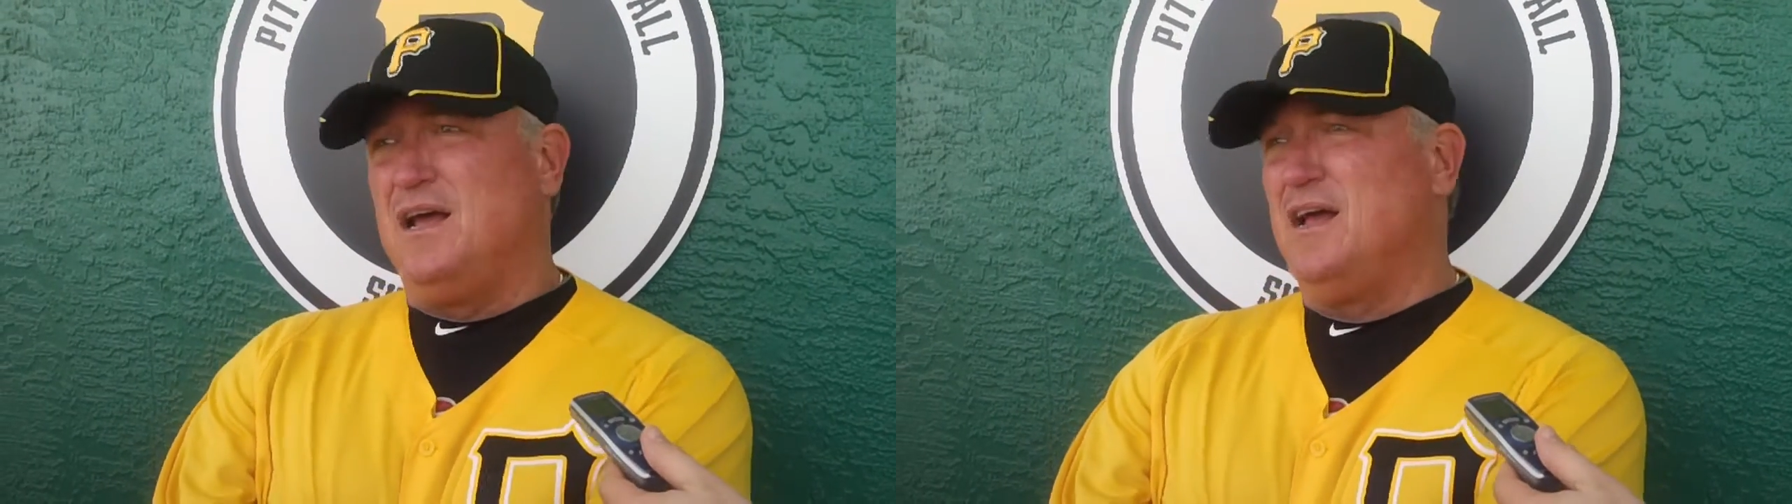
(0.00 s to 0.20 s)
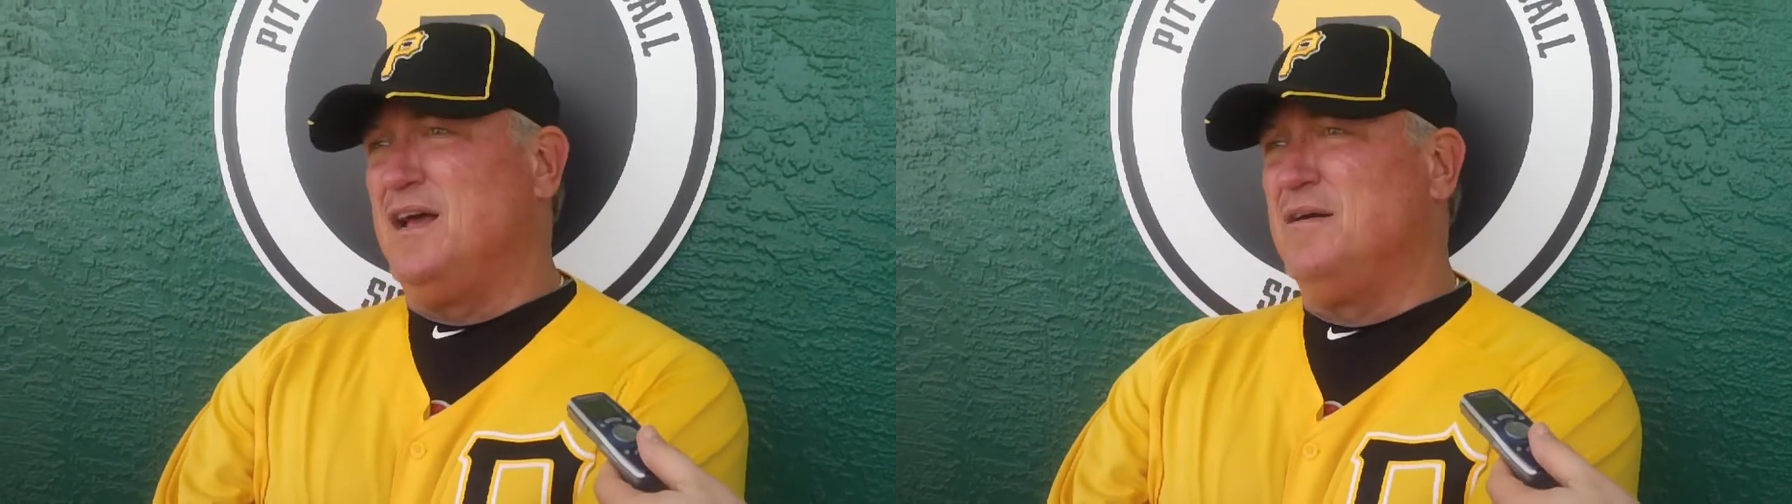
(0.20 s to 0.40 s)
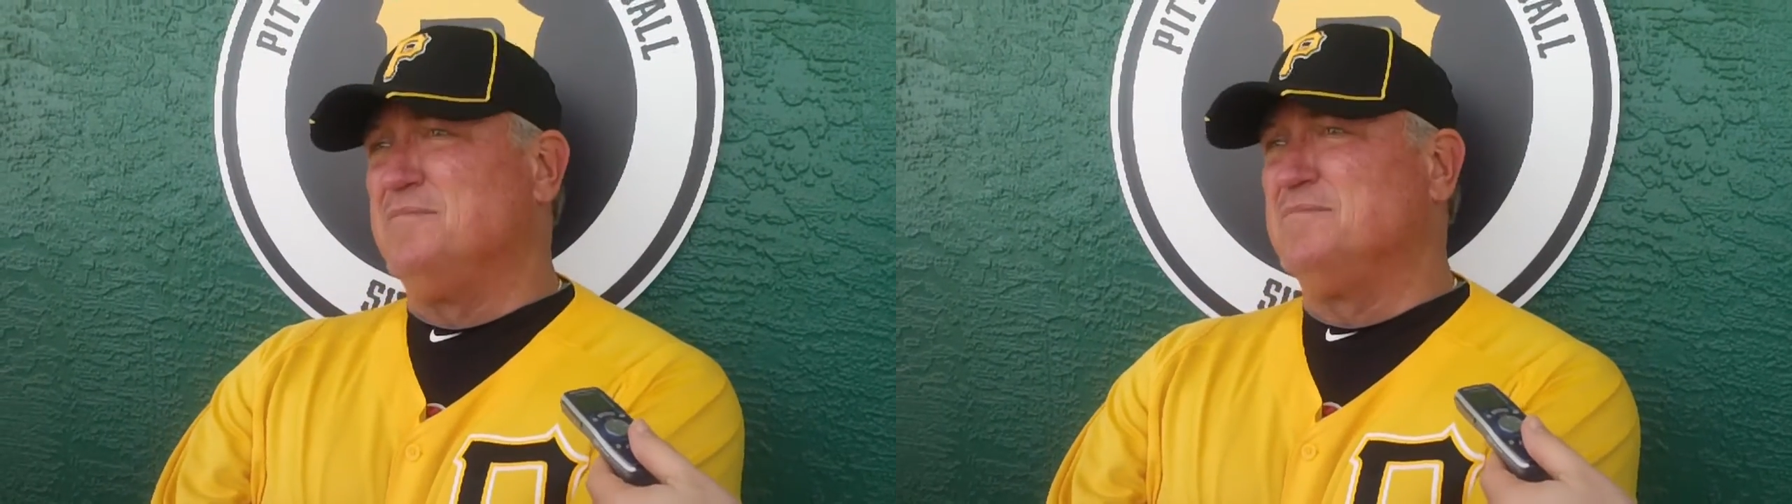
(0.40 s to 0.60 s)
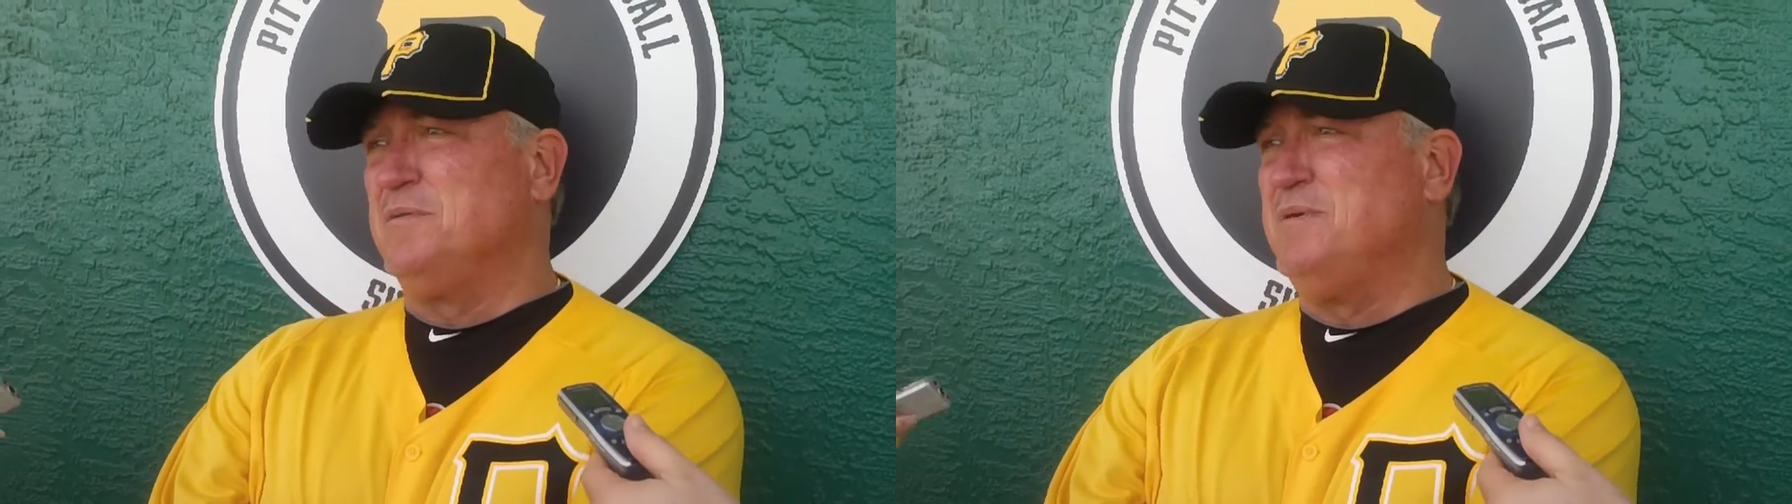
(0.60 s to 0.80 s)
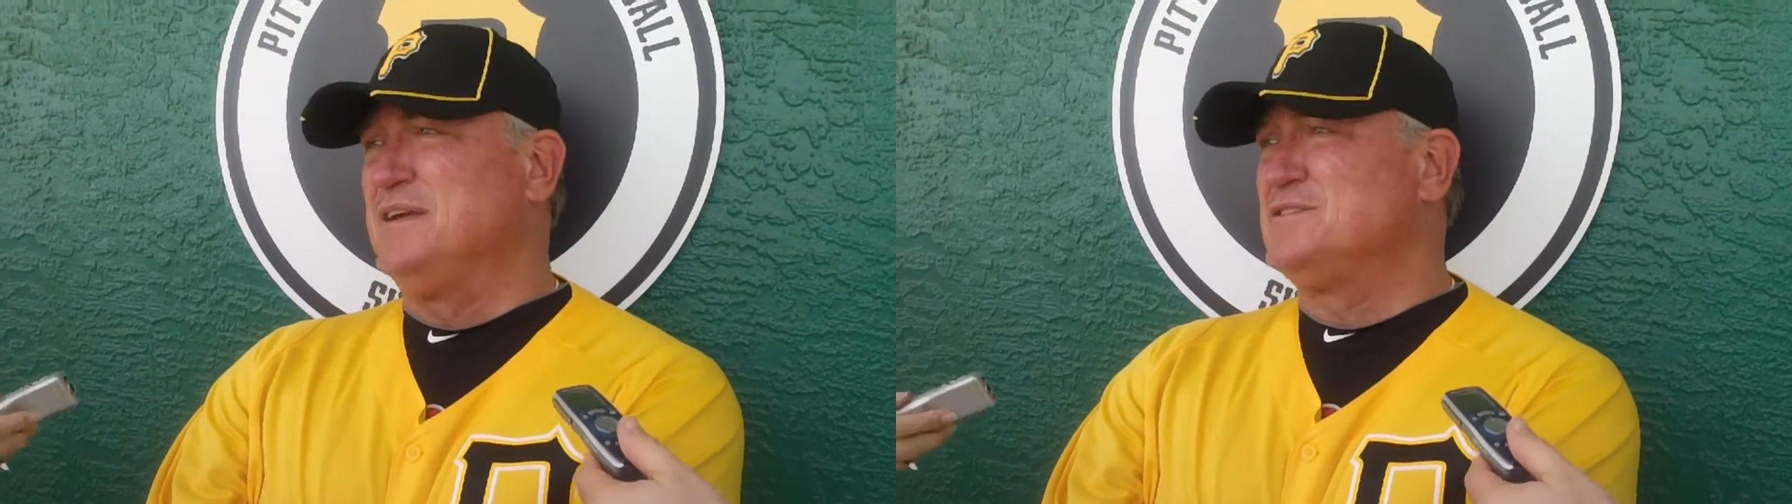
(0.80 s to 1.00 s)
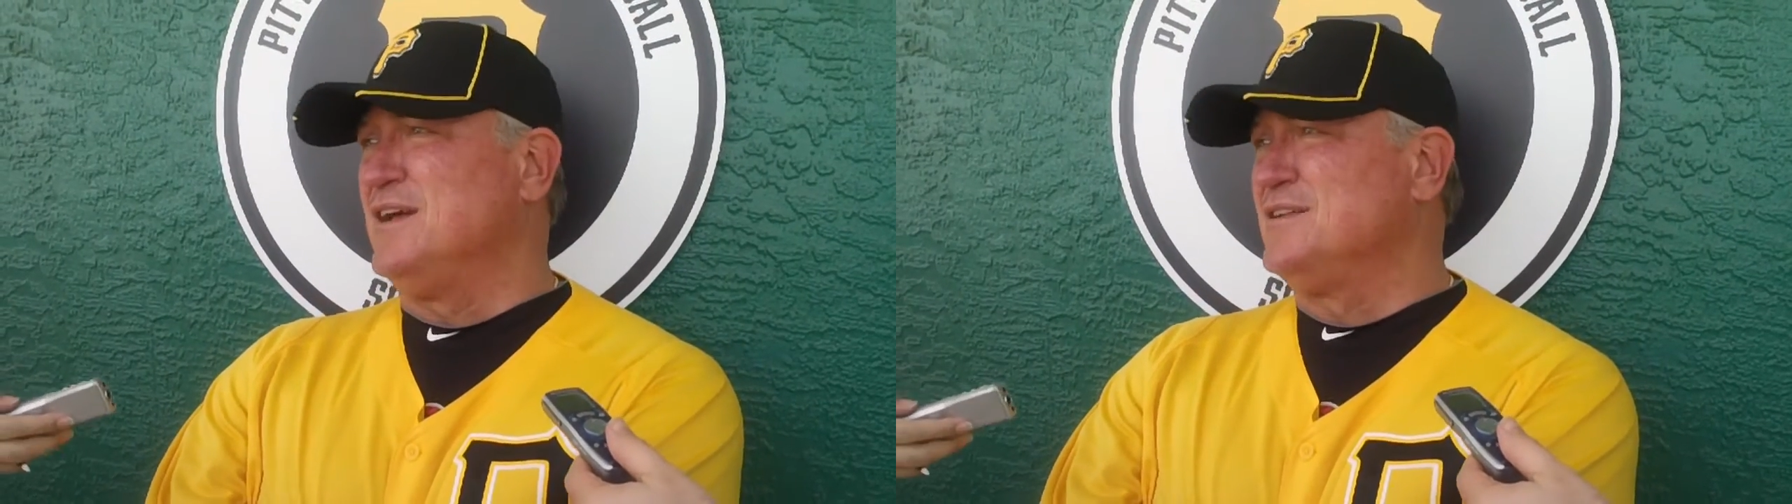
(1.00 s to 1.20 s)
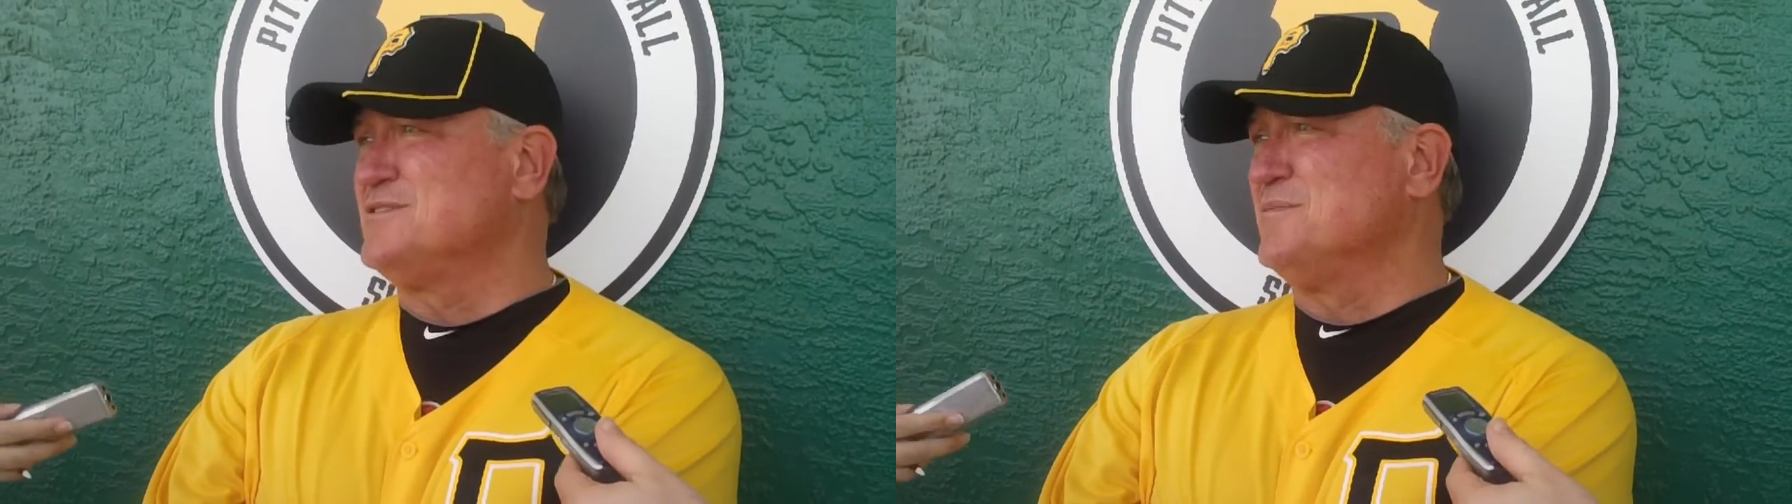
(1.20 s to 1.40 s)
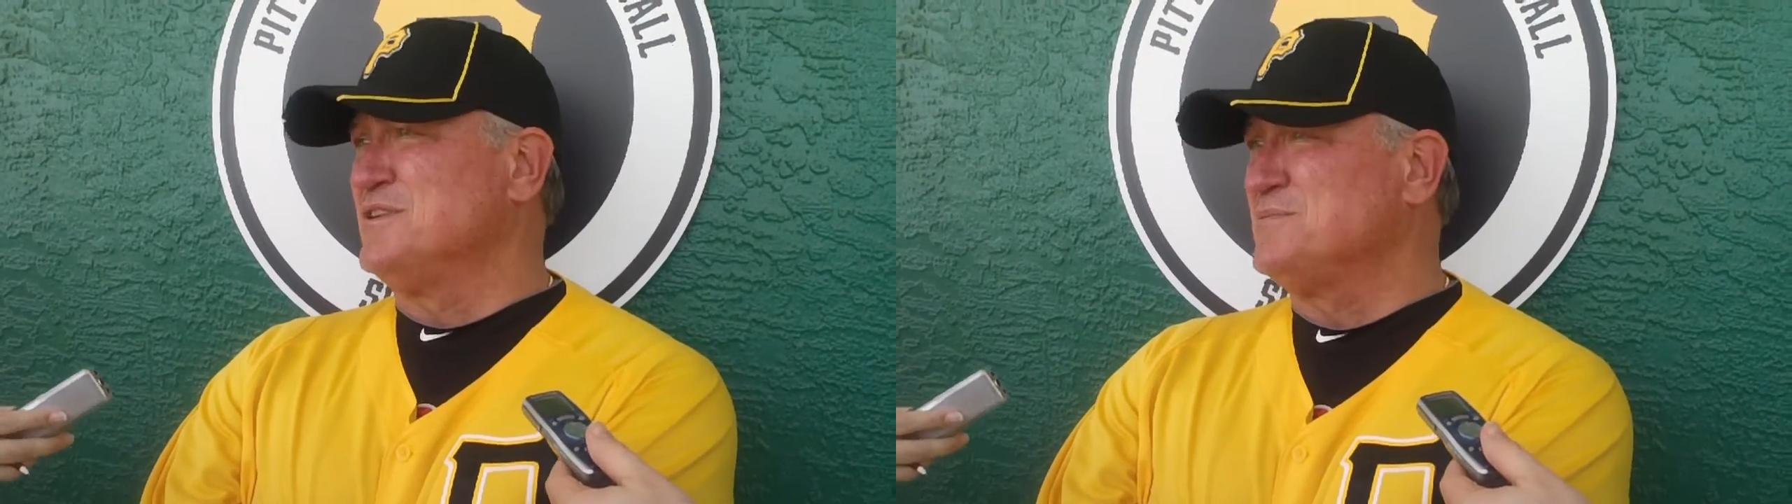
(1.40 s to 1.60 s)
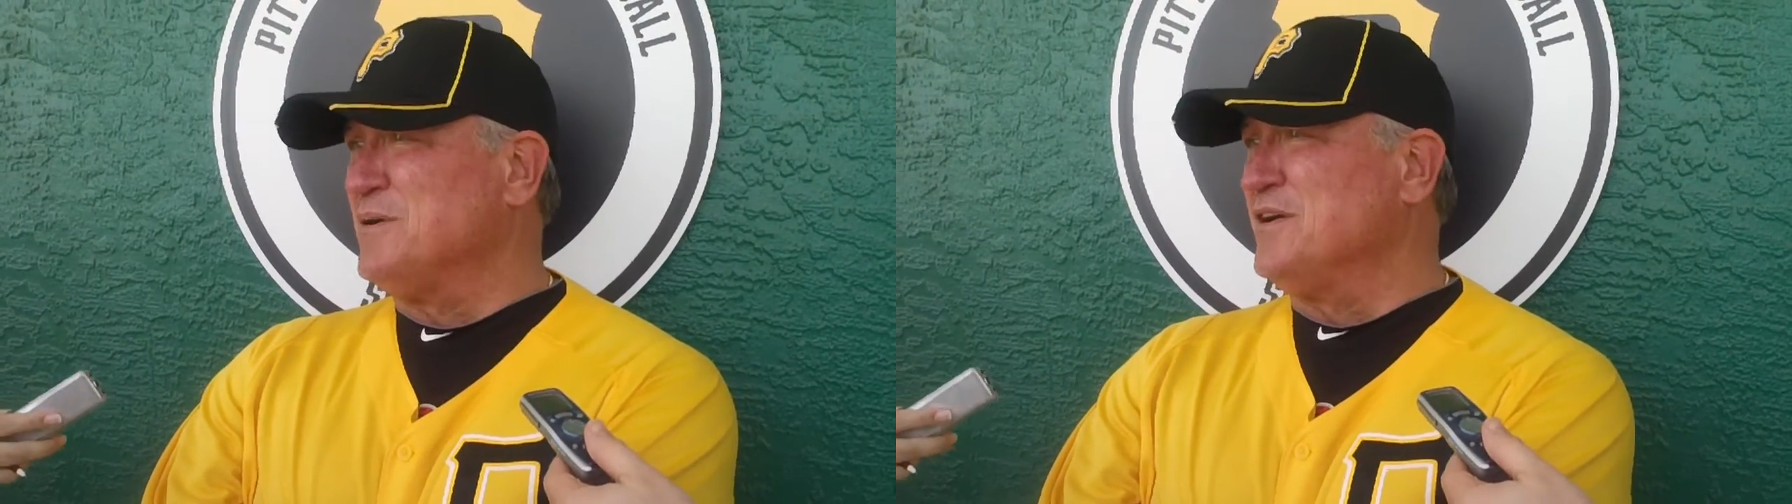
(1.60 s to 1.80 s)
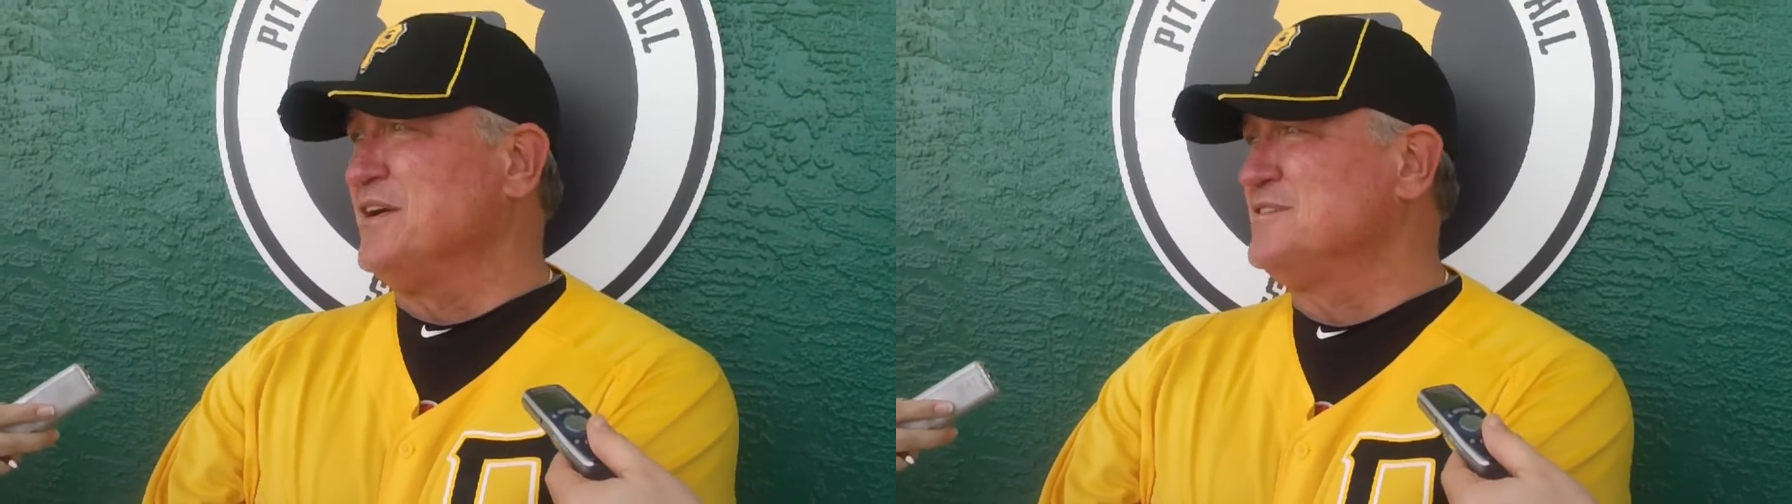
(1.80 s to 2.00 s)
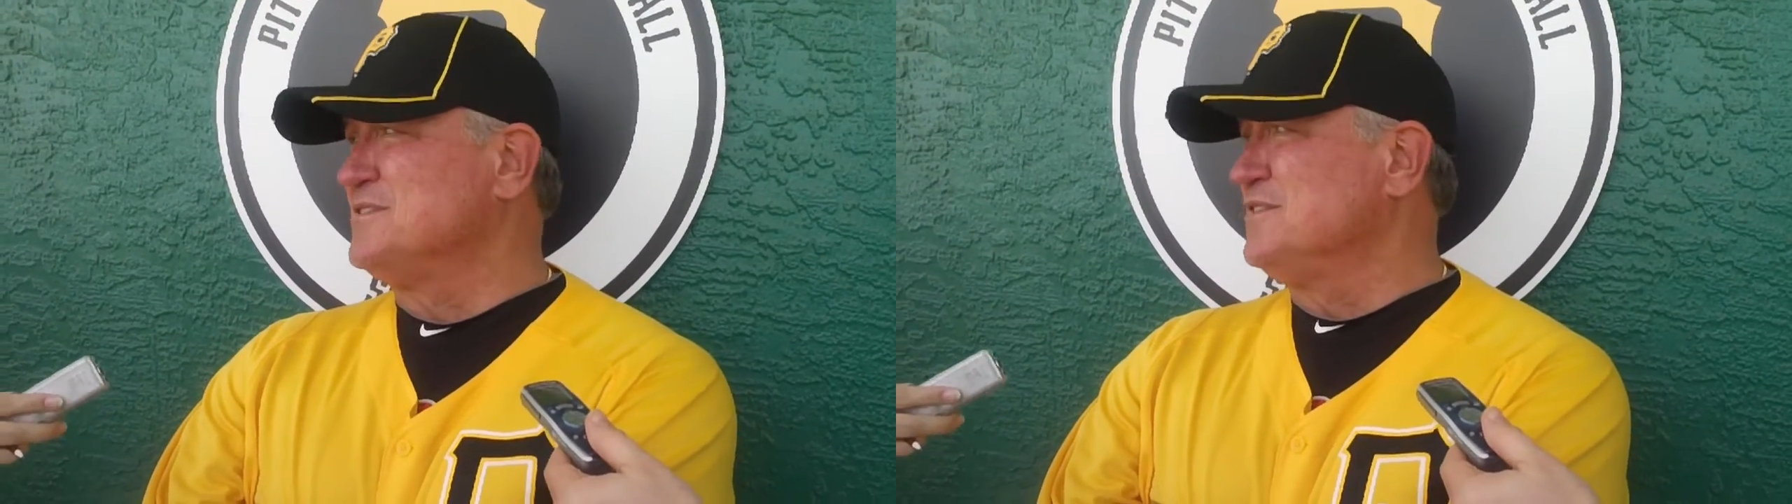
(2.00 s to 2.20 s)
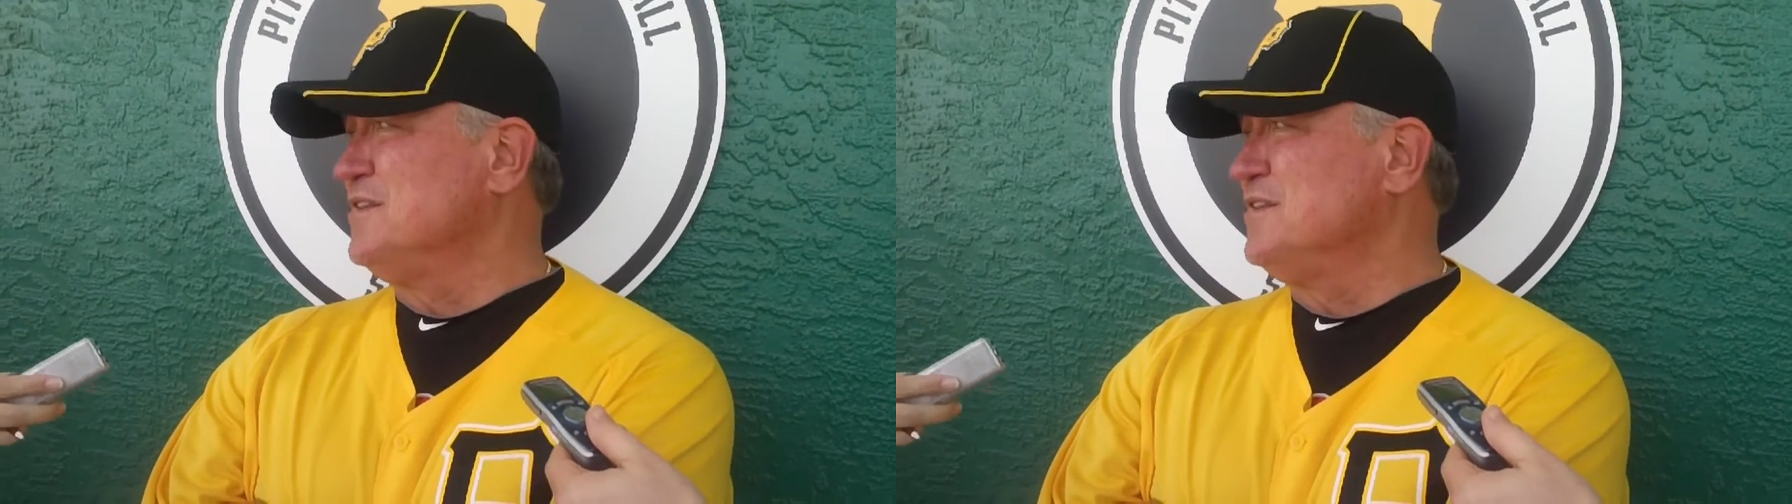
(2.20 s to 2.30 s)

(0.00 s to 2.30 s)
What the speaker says: but based on some experience